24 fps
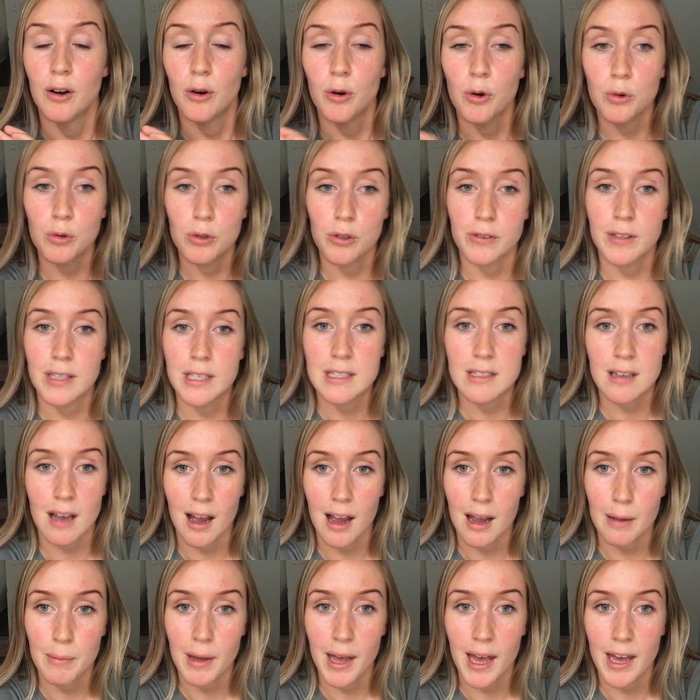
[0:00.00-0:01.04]
all of this
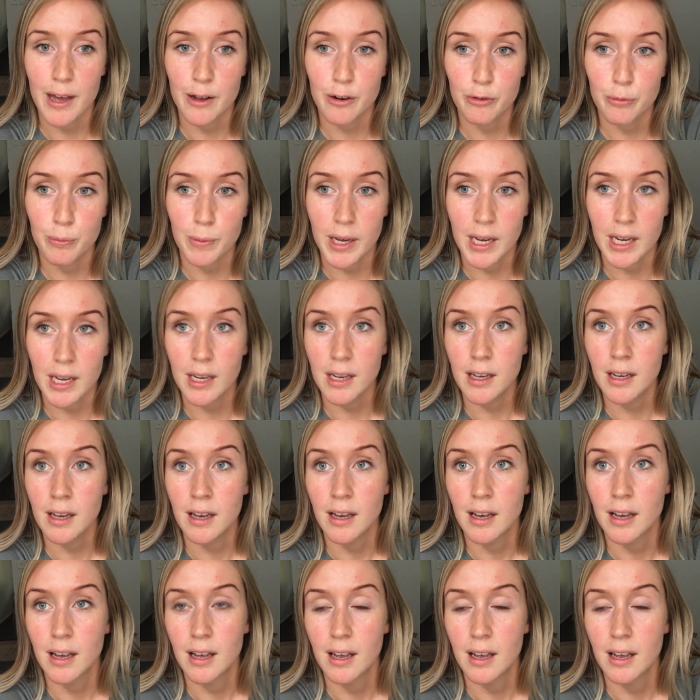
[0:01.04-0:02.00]
time ahead of me,